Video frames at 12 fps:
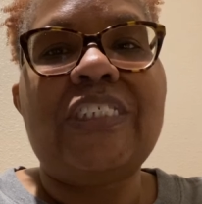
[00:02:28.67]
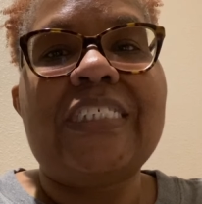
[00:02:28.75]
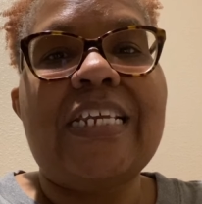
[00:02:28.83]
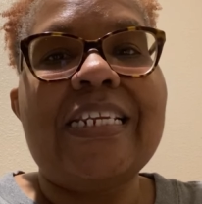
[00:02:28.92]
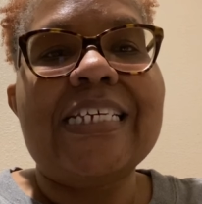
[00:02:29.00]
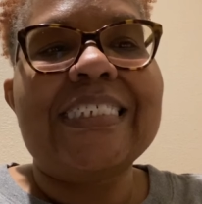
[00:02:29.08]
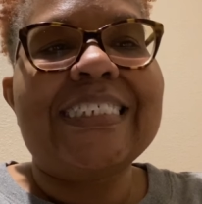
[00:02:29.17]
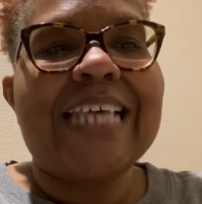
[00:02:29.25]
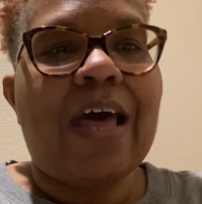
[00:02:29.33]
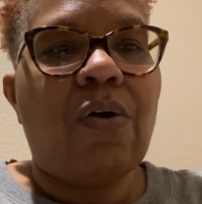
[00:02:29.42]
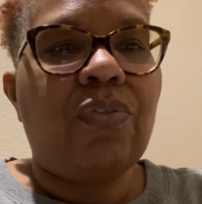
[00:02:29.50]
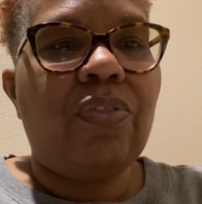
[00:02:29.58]
in the
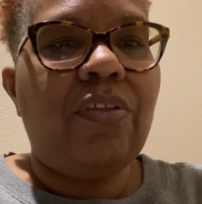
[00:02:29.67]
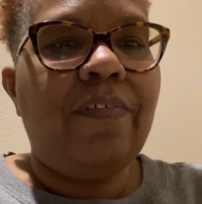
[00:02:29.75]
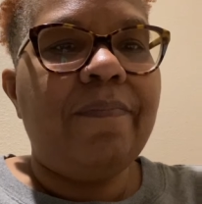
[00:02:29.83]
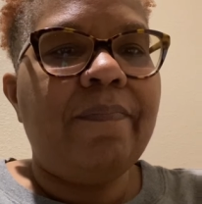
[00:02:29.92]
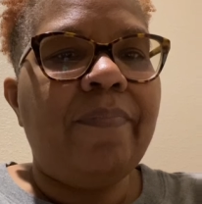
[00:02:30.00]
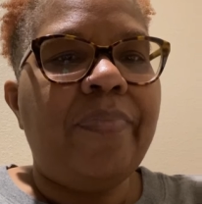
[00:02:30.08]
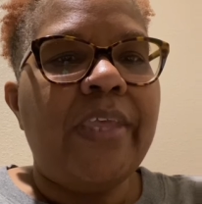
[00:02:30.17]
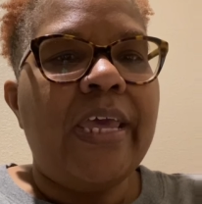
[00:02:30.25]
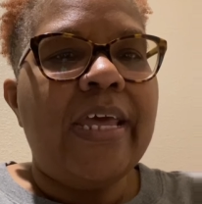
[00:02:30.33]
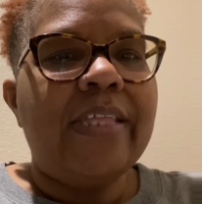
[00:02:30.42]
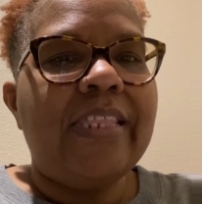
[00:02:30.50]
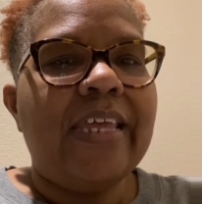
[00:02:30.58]
south.
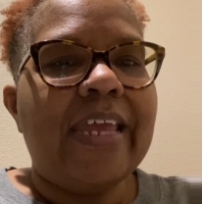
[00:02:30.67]
The